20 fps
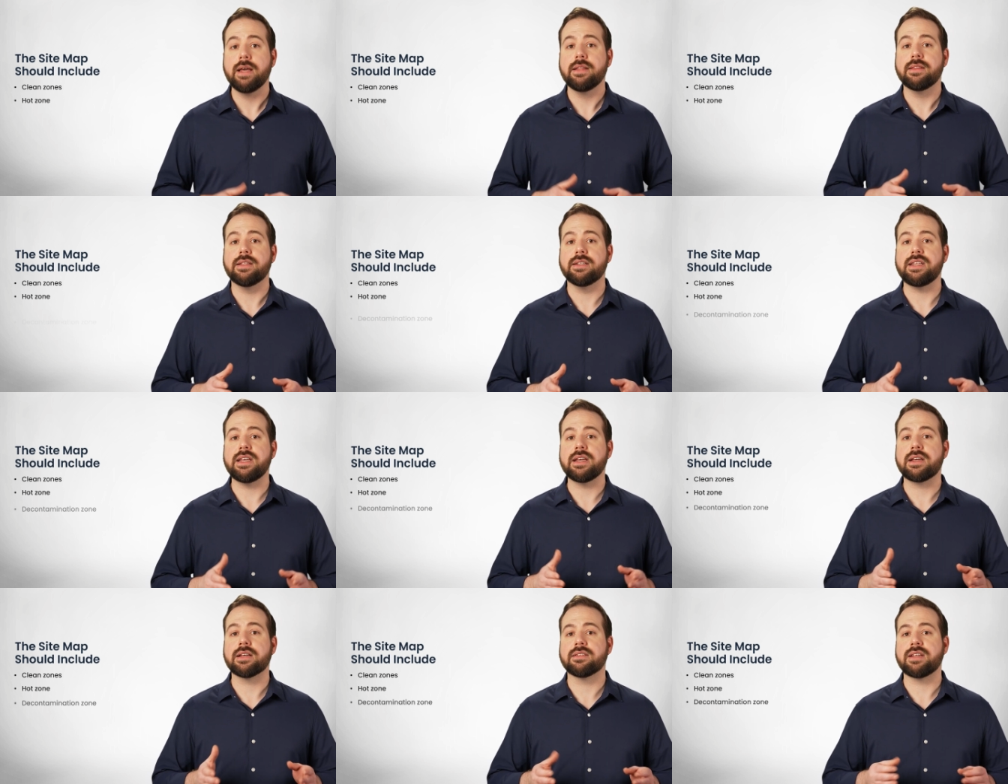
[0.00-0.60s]
The
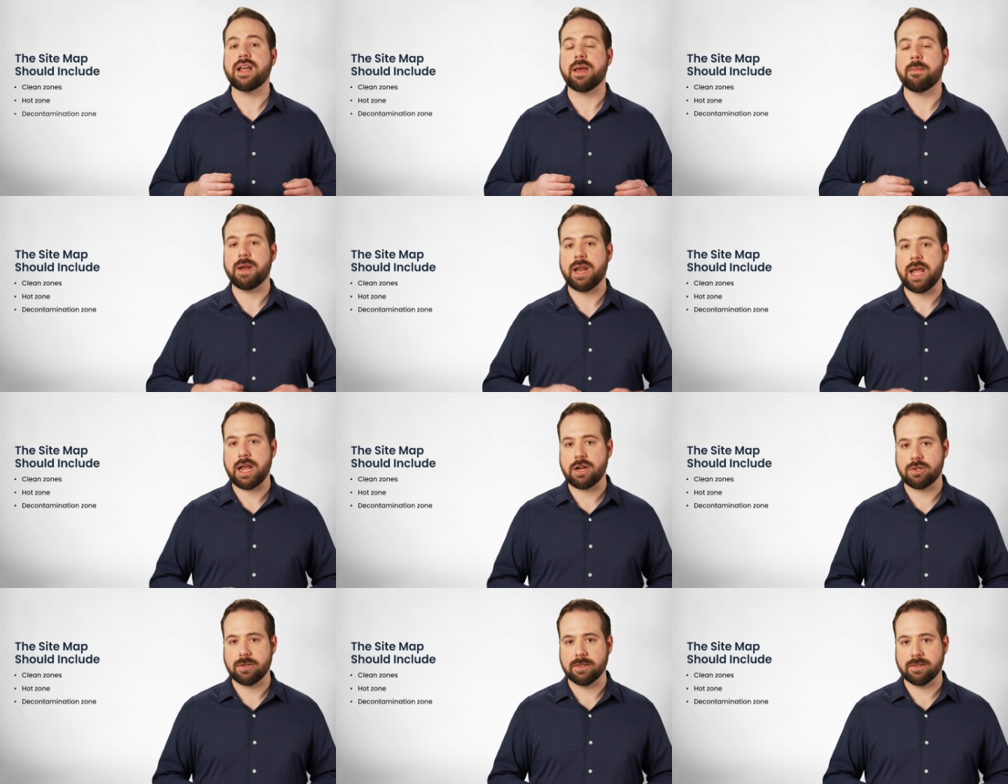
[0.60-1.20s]

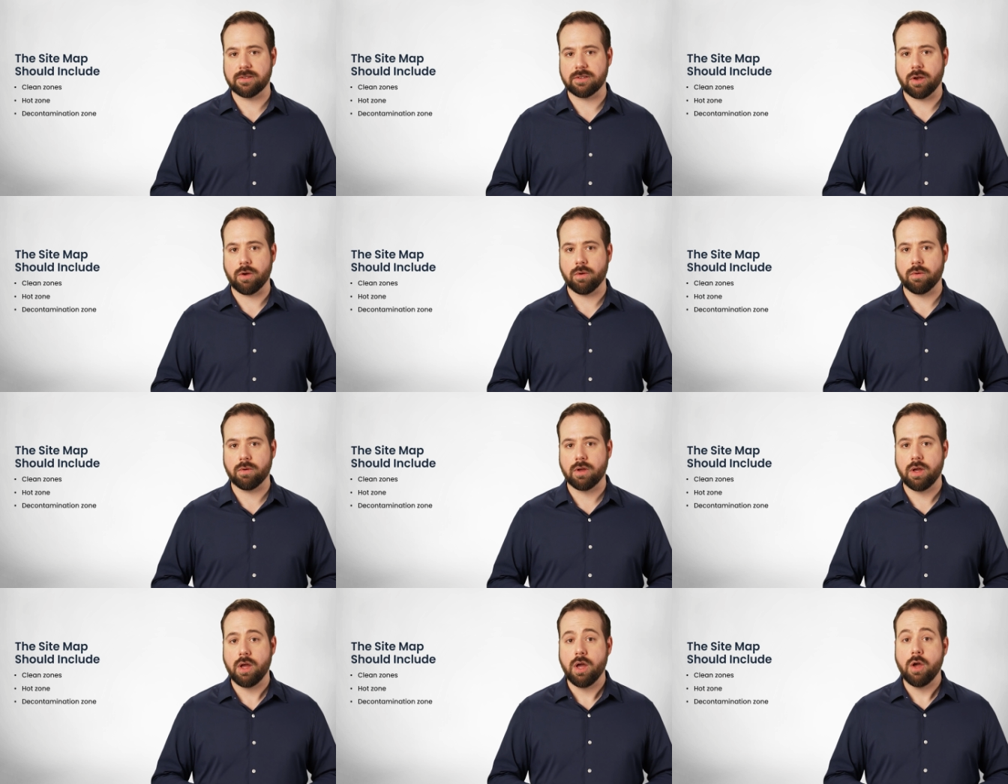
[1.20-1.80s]
decontamination
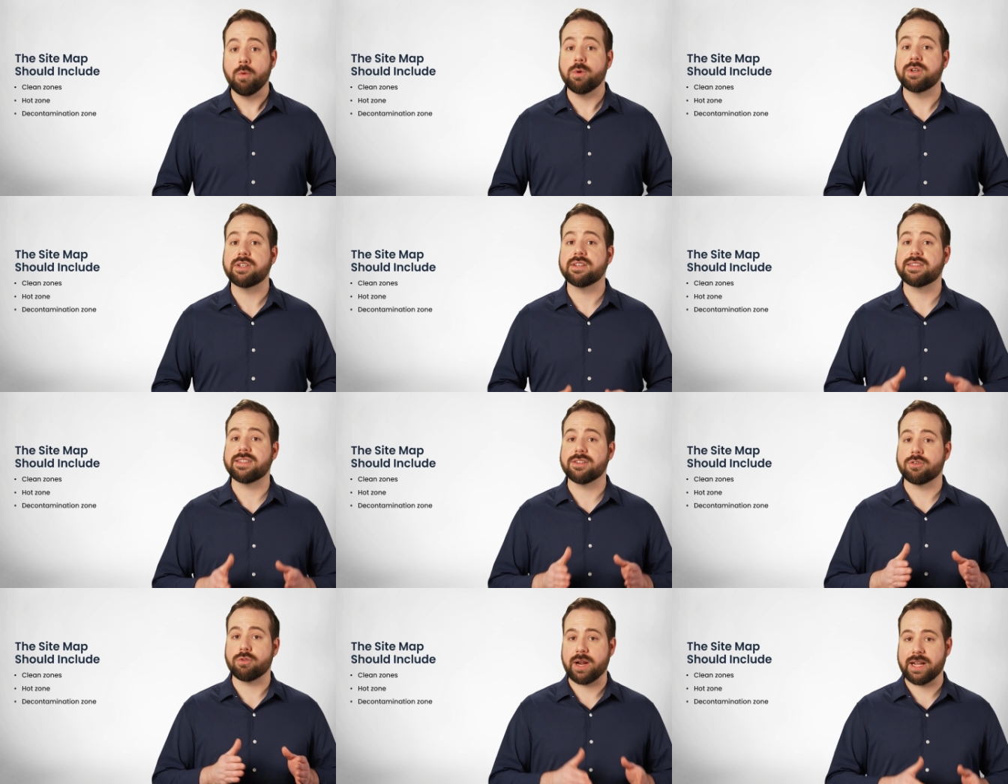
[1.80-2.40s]
zone, which is
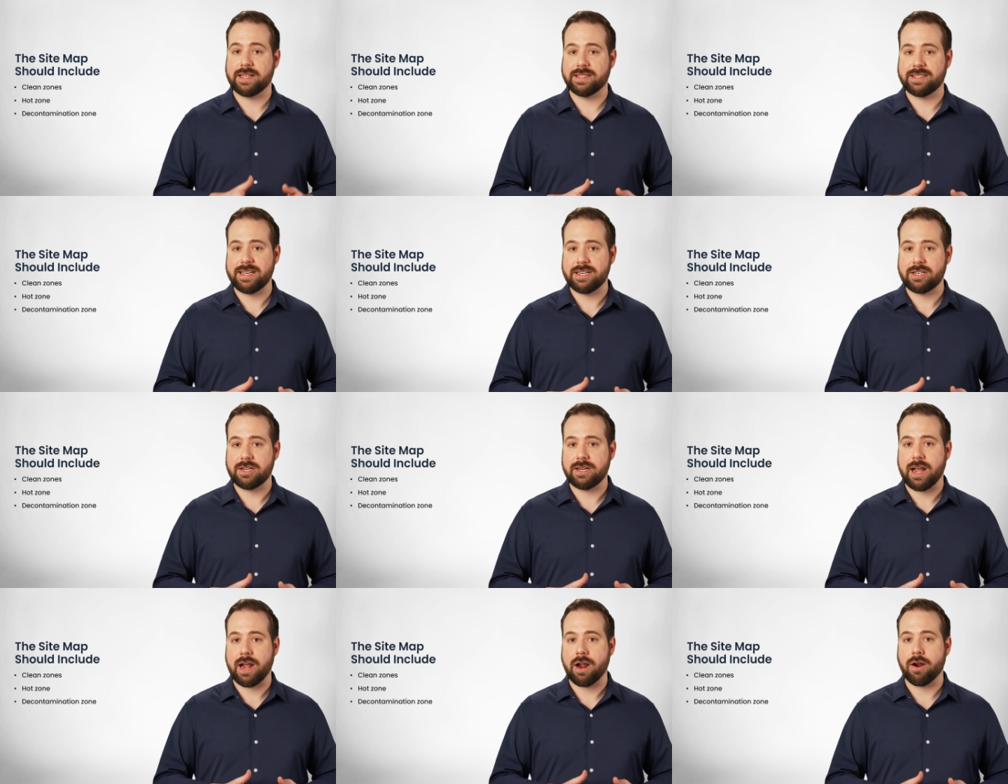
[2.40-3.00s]
the
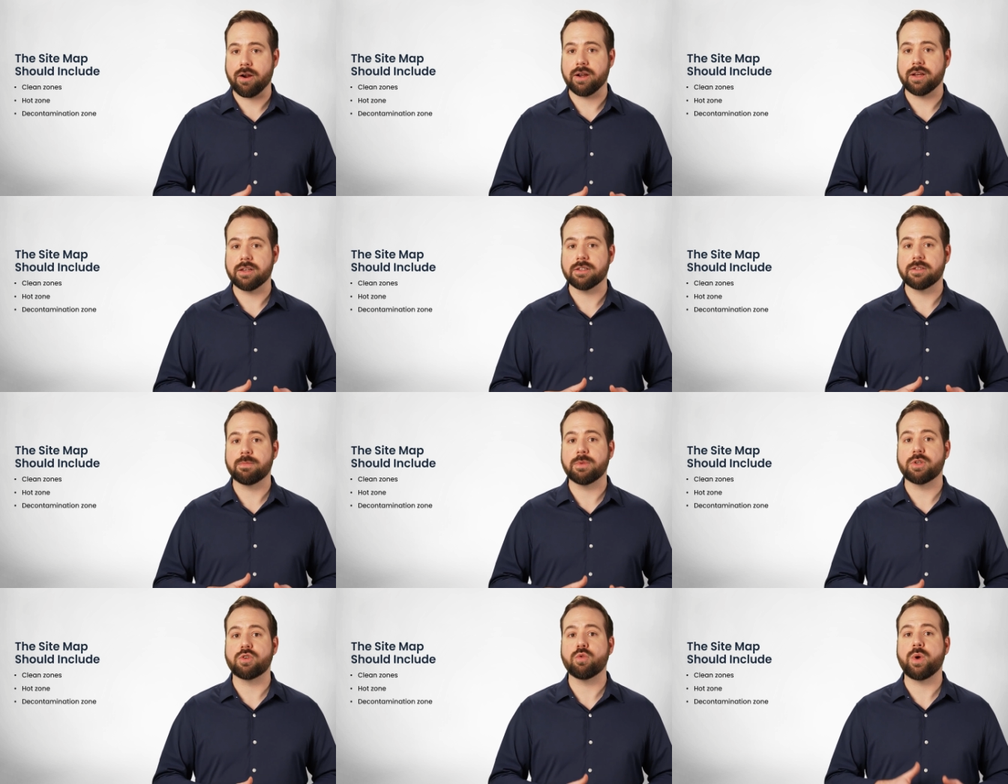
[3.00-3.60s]
transition areas
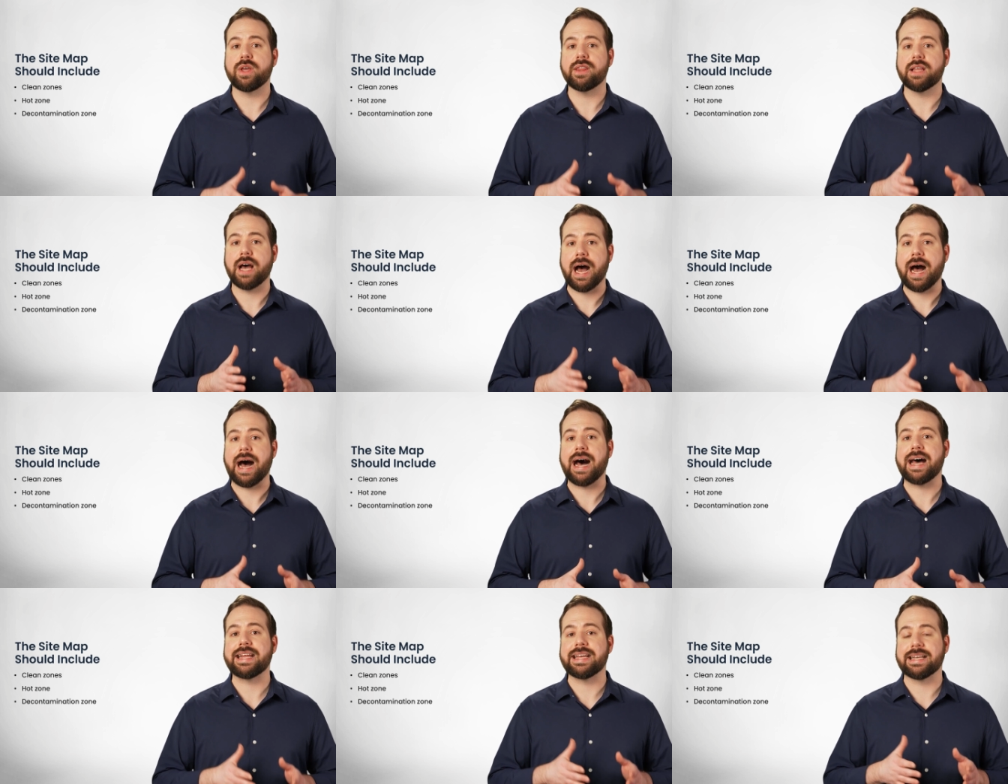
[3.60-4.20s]
between the
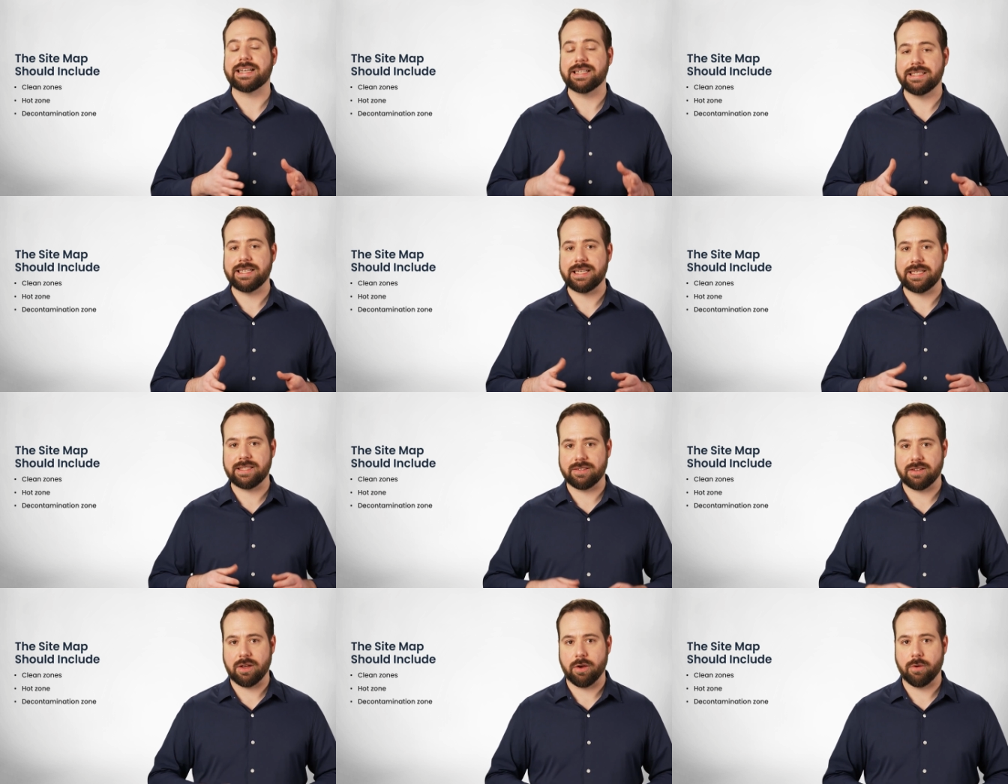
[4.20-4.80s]
hot and
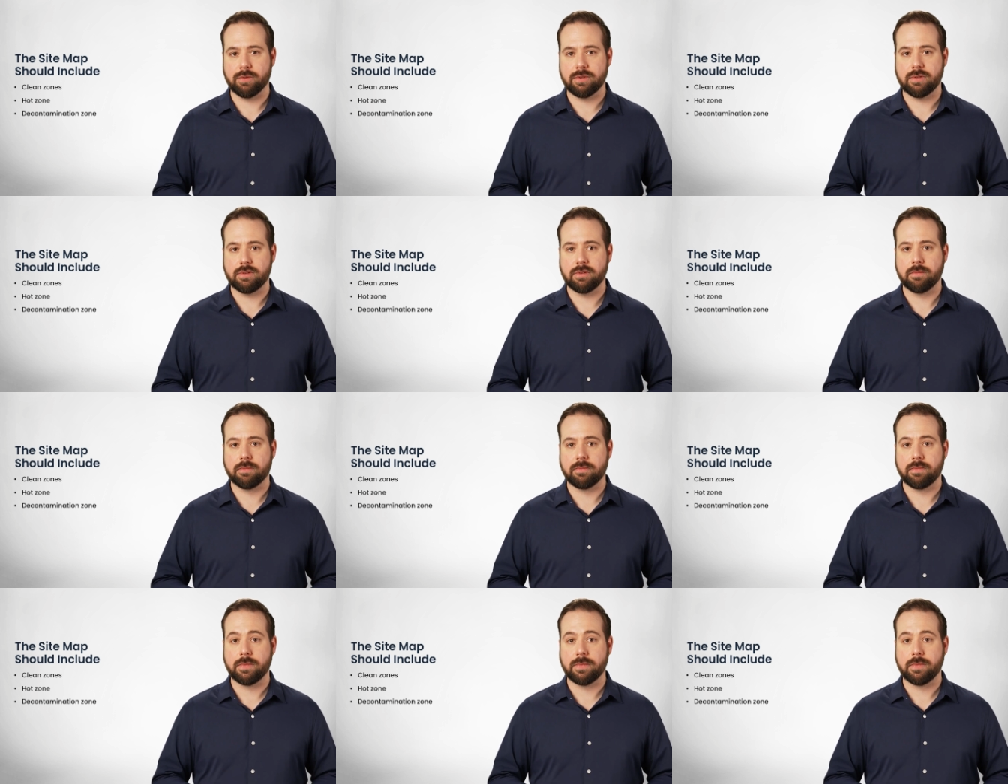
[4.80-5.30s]
clean zones.